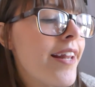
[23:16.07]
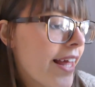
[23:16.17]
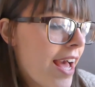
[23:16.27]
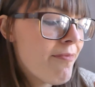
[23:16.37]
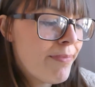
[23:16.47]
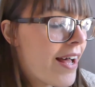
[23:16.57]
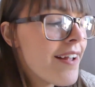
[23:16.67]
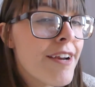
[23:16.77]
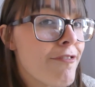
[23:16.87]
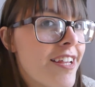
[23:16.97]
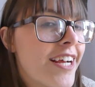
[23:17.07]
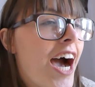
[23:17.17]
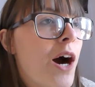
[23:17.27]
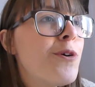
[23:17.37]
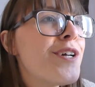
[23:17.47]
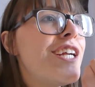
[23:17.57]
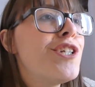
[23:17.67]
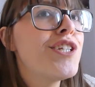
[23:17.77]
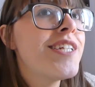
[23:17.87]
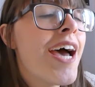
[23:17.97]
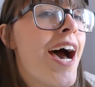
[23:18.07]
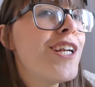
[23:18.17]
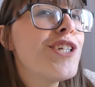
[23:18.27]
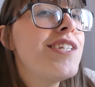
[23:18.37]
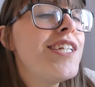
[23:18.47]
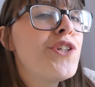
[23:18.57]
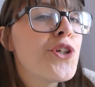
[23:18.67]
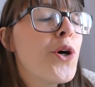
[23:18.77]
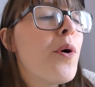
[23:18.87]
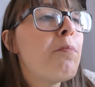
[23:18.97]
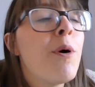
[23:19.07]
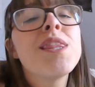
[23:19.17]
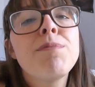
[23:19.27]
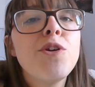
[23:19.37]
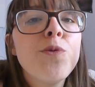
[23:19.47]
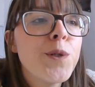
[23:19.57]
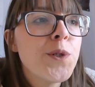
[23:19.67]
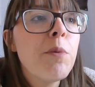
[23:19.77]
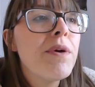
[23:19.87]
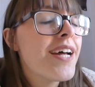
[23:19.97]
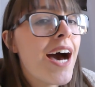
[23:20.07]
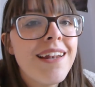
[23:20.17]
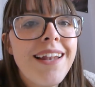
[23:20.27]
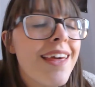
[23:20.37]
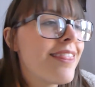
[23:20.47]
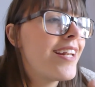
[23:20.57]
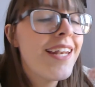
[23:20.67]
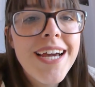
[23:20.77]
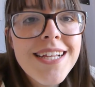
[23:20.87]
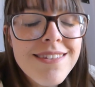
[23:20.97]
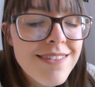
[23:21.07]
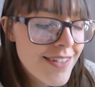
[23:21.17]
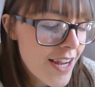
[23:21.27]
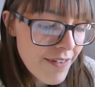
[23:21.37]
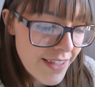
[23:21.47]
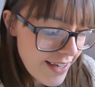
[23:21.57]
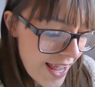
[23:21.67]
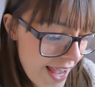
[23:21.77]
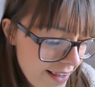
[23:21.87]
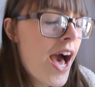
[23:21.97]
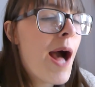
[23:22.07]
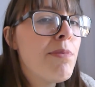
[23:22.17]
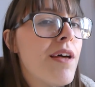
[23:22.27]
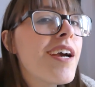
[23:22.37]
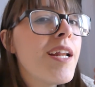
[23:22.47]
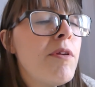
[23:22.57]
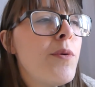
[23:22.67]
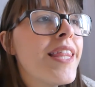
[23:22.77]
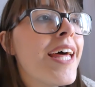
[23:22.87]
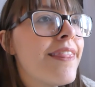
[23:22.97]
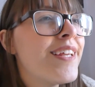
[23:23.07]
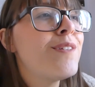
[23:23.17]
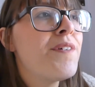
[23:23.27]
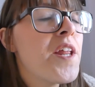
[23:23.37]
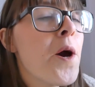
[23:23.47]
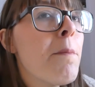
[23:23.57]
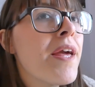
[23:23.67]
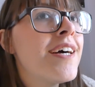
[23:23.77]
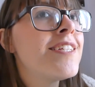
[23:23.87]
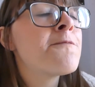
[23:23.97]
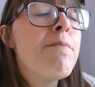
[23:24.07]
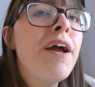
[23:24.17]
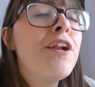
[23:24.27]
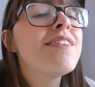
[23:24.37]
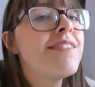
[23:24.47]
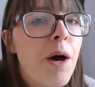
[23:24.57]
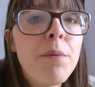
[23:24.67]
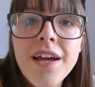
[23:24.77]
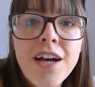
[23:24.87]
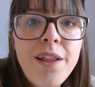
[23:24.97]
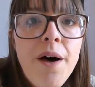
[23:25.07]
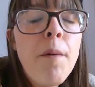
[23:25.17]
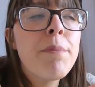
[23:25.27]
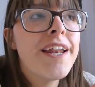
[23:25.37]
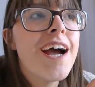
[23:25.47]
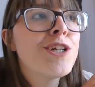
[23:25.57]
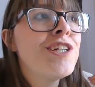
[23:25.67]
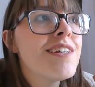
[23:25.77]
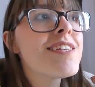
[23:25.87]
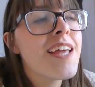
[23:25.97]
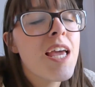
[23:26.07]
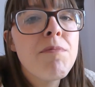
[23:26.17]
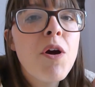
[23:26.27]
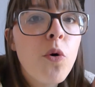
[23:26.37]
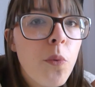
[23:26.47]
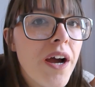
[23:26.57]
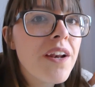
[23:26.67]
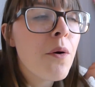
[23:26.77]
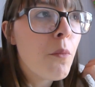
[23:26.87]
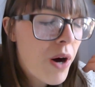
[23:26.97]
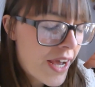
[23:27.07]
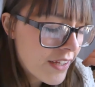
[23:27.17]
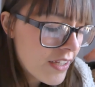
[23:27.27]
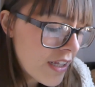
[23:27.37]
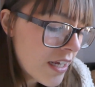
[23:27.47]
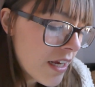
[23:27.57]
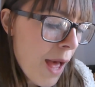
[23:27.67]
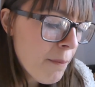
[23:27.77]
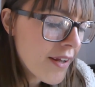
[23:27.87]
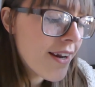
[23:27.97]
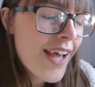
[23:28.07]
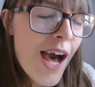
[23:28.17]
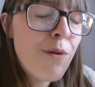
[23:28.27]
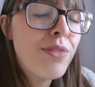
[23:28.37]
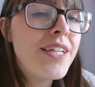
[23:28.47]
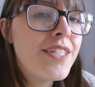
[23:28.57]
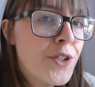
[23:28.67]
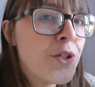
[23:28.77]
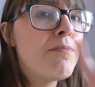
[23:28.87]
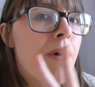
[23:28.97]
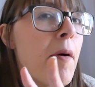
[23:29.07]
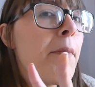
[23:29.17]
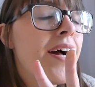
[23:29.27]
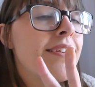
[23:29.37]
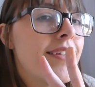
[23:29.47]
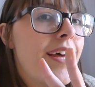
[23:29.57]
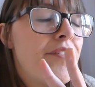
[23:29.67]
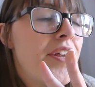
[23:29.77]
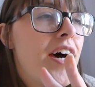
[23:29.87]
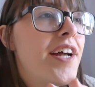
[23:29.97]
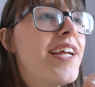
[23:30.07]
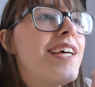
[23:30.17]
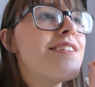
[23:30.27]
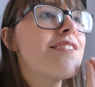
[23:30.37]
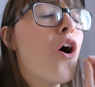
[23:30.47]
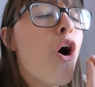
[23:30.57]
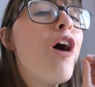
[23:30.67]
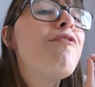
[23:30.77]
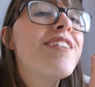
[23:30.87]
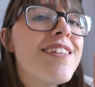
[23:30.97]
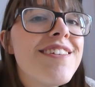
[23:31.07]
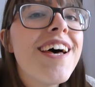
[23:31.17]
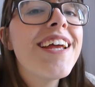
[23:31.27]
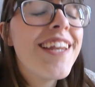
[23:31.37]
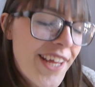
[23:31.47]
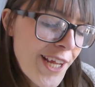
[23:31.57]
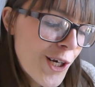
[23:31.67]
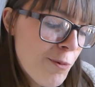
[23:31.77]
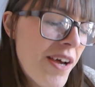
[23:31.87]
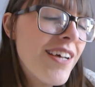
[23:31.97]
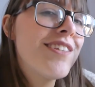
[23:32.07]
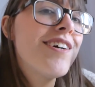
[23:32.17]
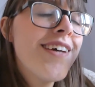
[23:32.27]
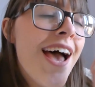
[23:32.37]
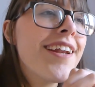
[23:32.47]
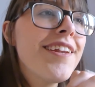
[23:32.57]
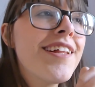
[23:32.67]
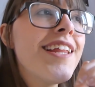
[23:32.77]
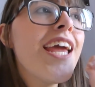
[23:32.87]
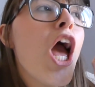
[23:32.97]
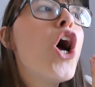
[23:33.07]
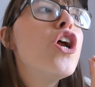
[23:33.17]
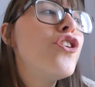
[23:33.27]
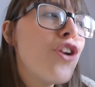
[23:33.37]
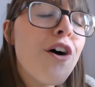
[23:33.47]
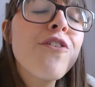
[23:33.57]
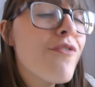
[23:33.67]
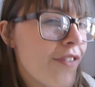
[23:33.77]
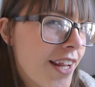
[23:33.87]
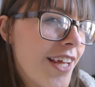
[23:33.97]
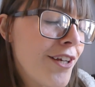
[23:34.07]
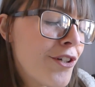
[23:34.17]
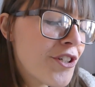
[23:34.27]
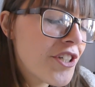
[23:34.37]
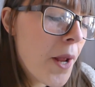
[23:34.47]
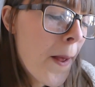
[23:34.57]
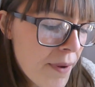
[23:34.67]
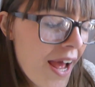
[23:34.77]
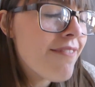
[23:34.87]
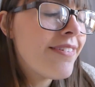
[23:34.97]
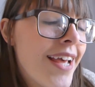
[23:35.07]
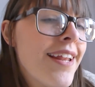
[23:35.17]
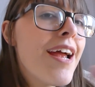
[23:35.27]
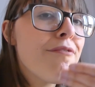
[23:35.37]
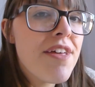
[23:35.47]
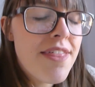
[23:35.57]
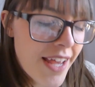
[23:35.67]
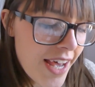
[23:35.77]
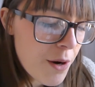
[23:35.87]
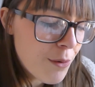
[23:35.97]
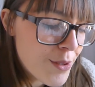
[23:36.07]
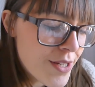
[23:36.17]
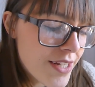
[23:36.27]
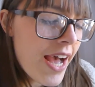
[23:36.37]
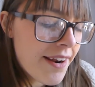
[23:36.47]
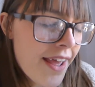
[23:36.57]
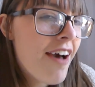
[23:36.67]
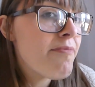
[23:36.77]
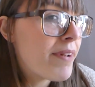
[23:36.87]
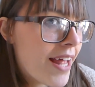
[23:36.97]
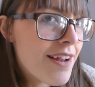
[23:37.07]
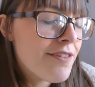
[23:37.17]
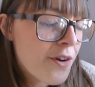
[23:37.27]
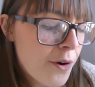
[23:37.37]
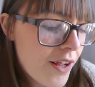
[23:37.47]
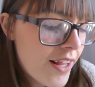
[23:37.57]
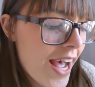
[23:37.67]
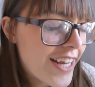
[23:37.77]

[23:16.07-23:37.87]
Like I've planned everything out. I just need to go and put them into Adobe and add like the lines and stuff and the text. I'm not going to be doing that this video because it might not sound like a lot, but it actually does take me quite a while. I'm going to count these 2 memo pads that I've done as half a design each because they're technically not finished. But I've laid everything out and I have planned it all.